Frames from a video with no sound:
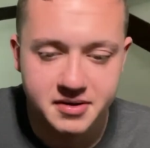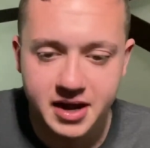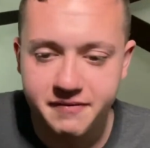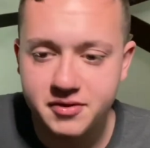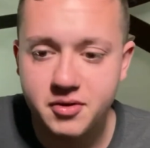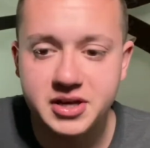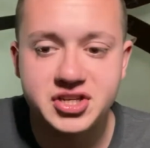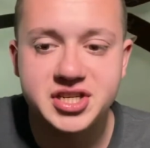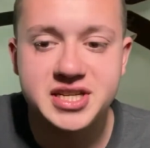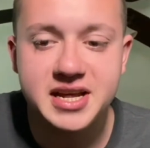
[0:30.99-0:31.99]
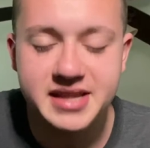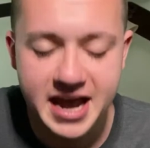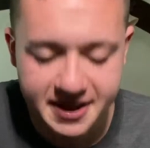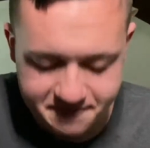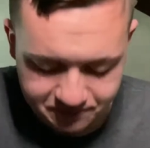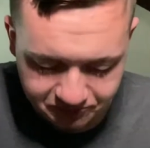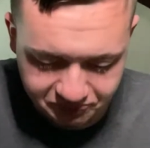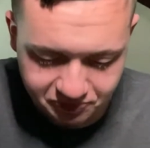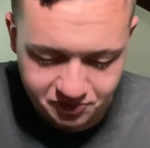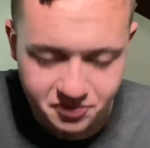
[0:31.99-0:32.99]
even though I just said that.
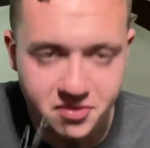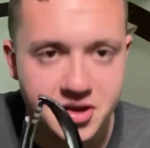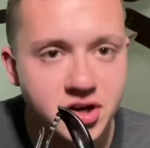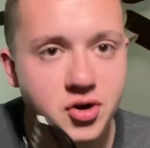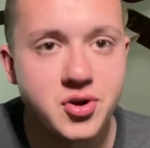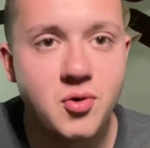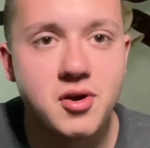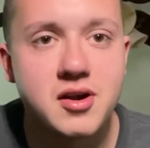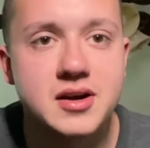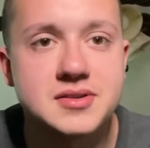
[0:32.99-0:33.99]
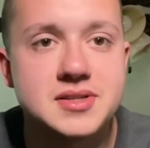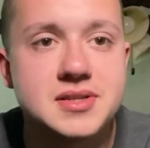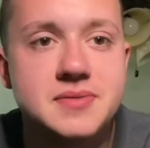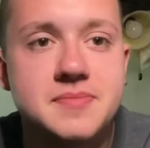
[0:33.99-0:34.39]
Go nowhere else.